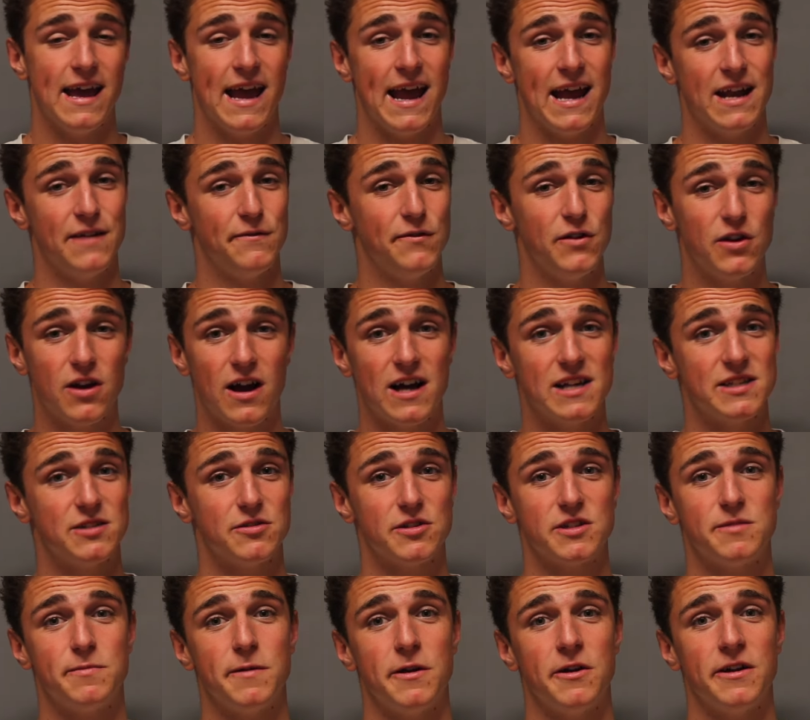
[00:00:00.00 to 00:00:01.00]
And if you guys
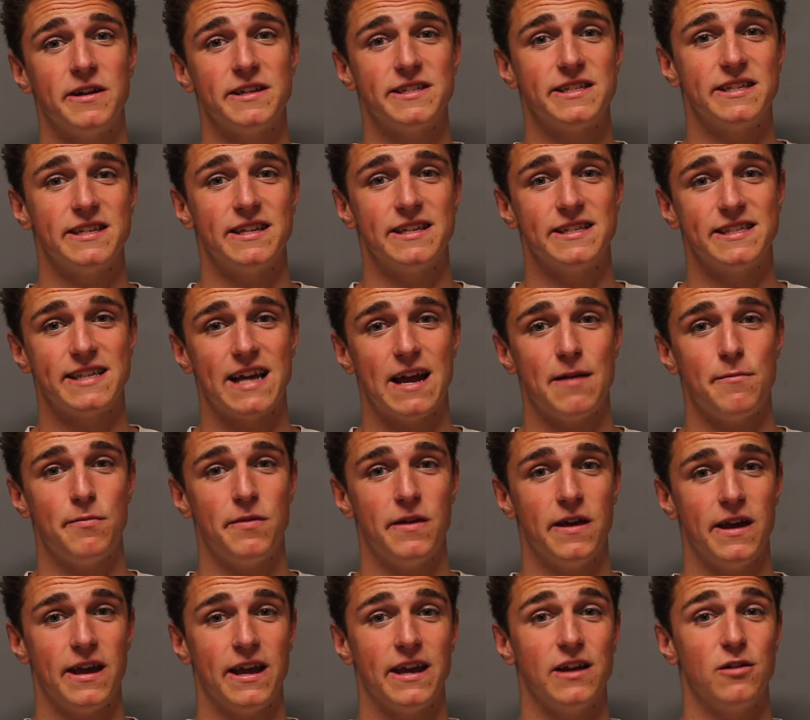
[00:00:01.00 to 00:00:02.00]
are experiencing the same
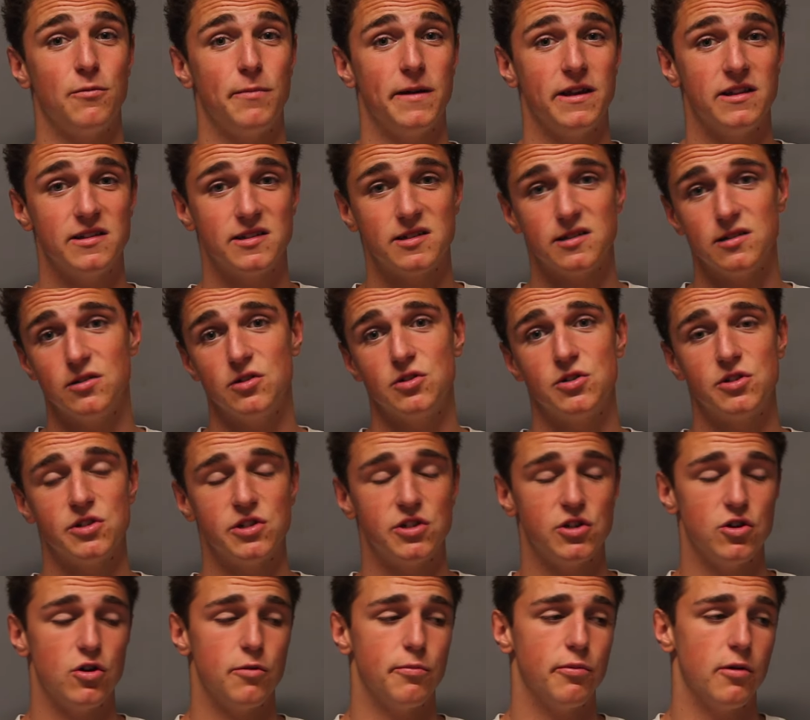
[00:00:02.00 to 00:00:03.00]
thing, it'll be the
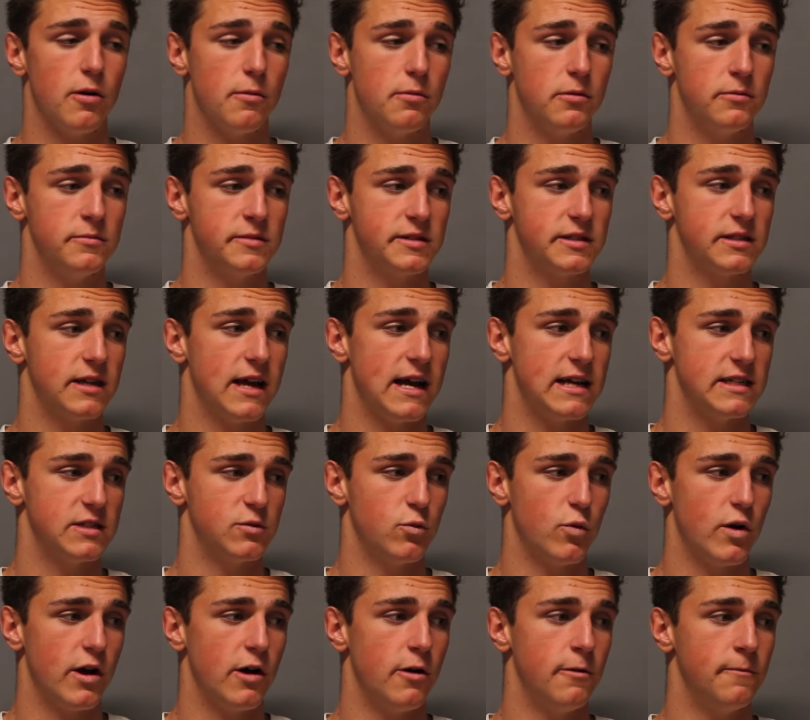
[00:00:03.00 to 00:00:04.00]
solution to your problems
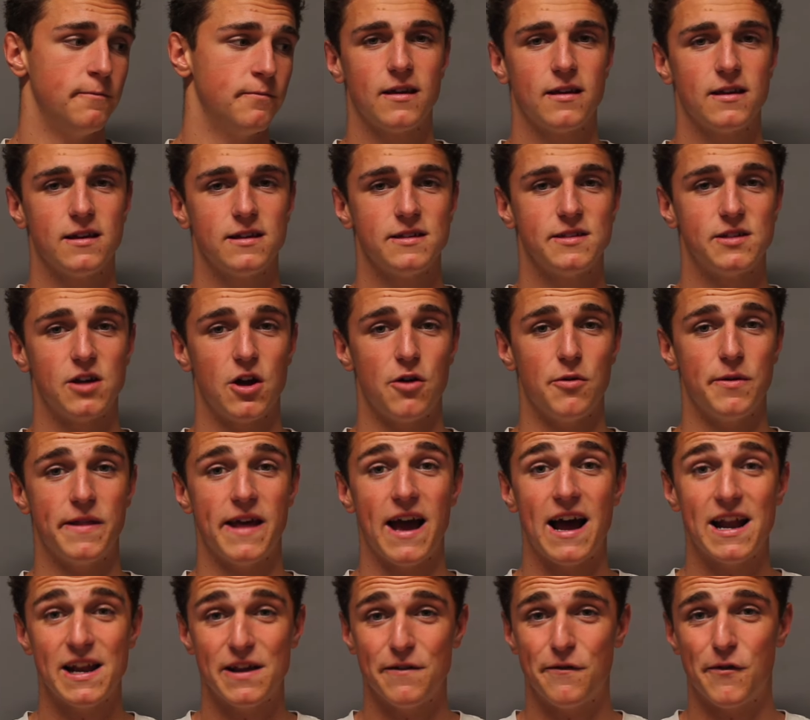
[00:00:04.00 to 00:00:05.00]
as well. So
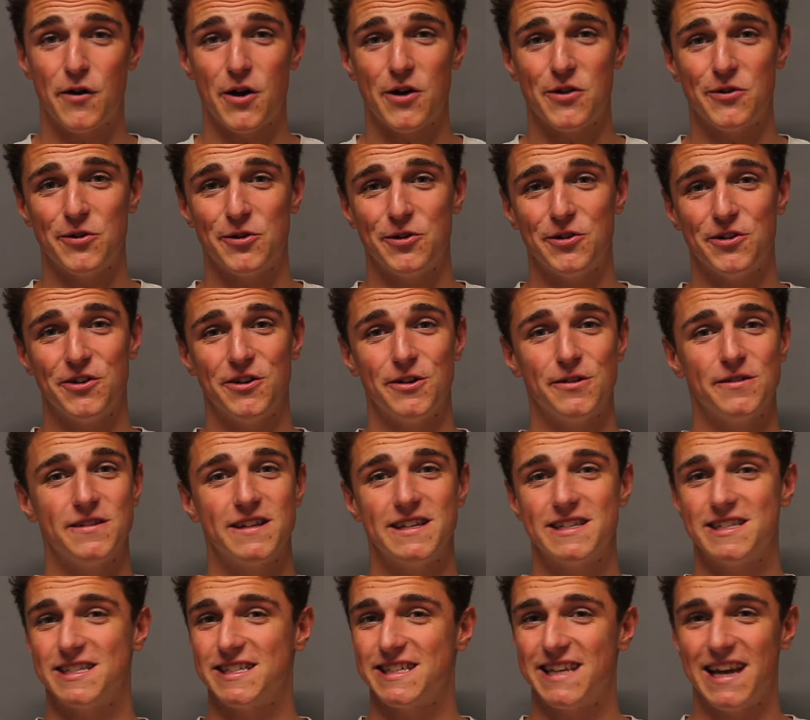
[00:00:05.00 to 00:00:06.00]
without any further ado,
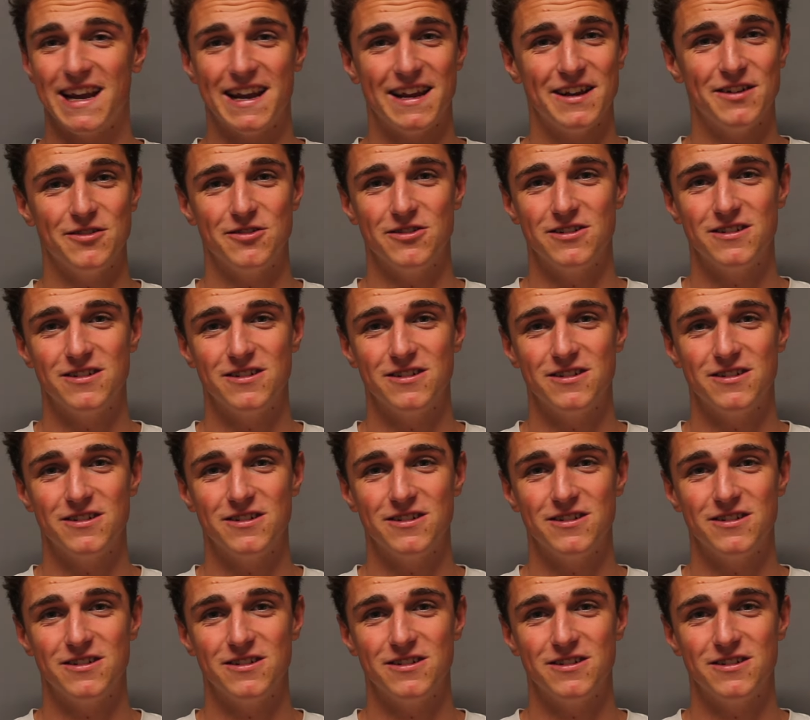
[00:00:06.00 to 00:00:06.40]
let's just get into